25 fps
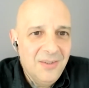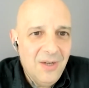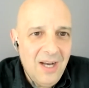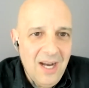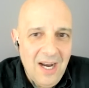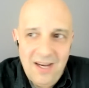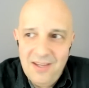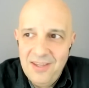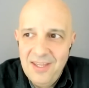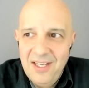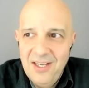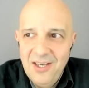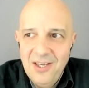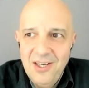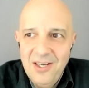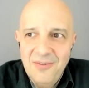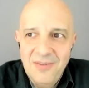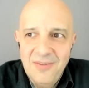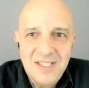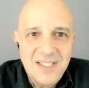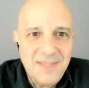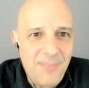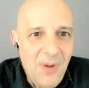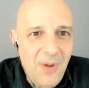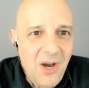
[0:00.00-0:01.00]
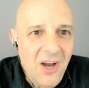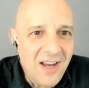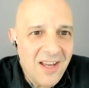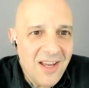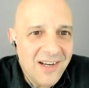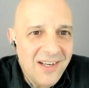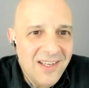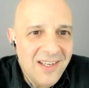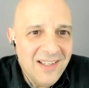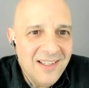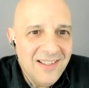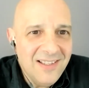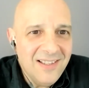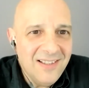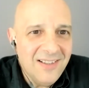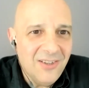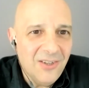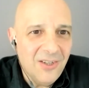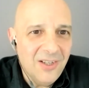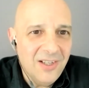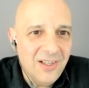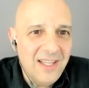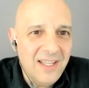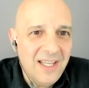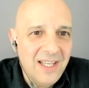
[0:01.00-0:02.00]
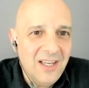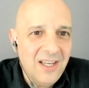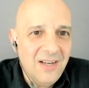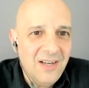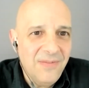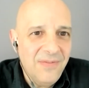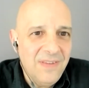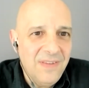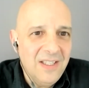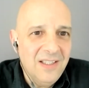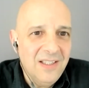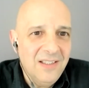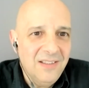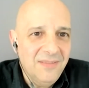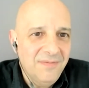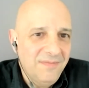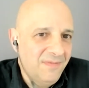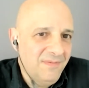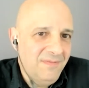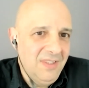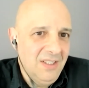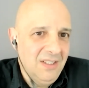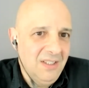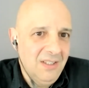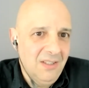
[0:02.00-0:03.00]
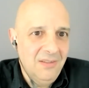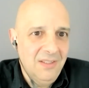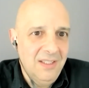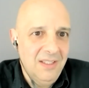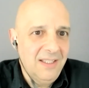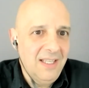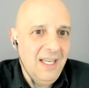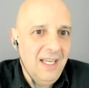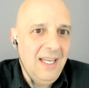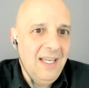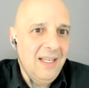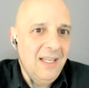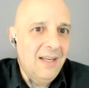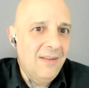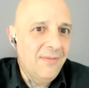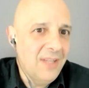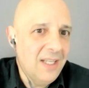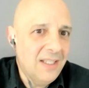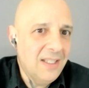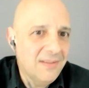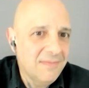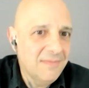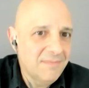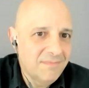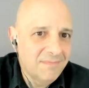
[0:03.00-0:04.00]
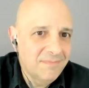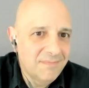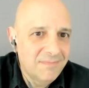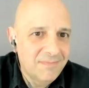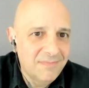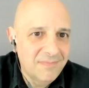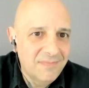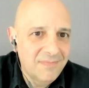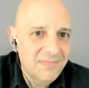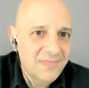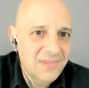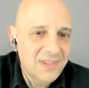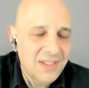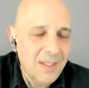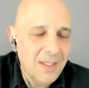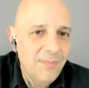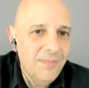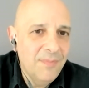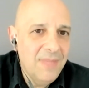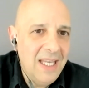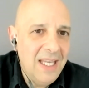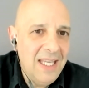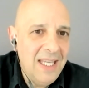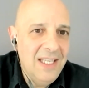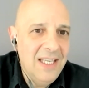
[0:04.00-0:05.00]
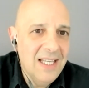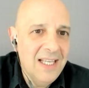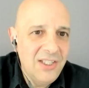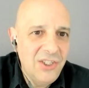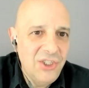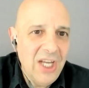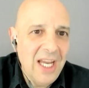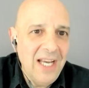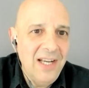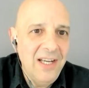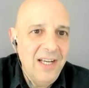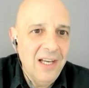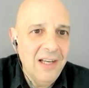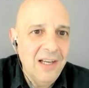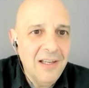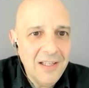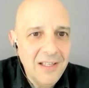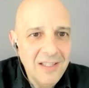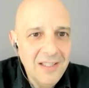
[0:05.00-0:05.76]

are they going to respond, or are they going to feel, like, hey, I've got some hidden agenda?